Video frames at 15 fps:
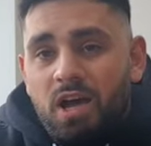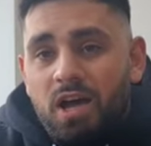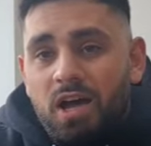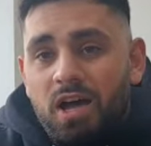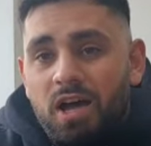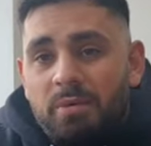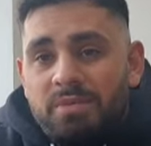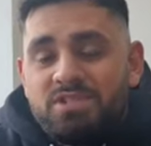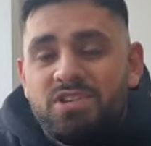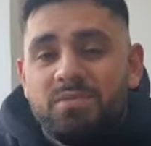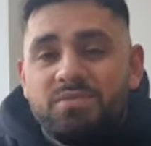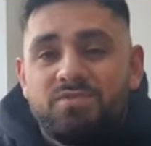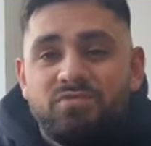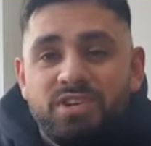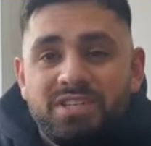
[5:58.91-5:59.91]
Um, in
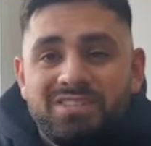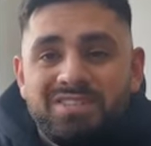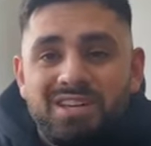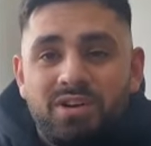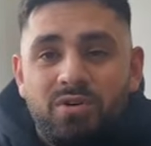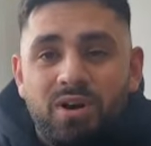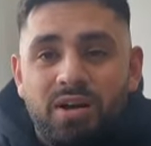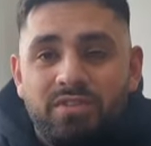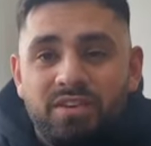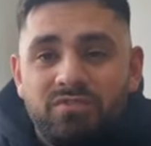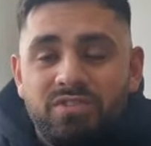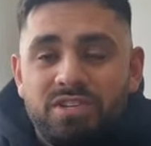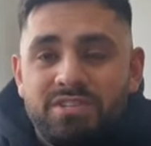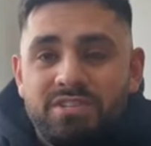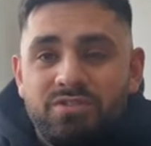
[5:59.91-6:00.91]
terms of resale, I
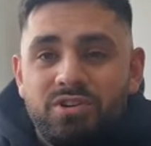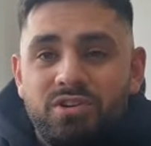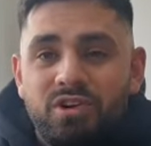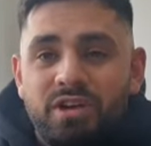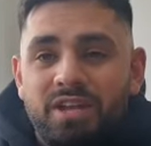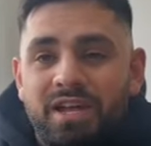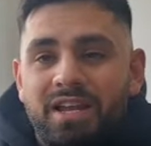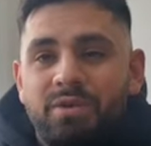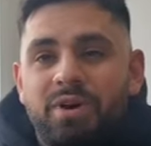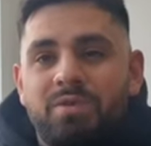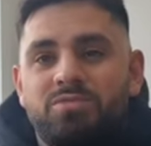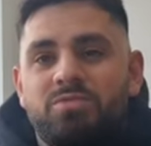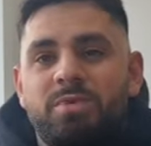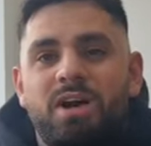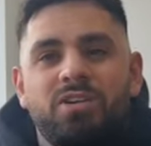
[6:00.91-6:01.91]
think resale you're looking anywhere
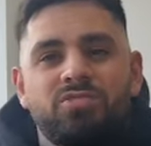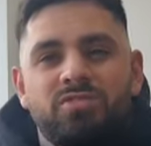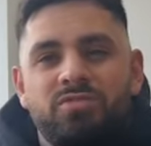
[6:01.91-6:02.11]
up to about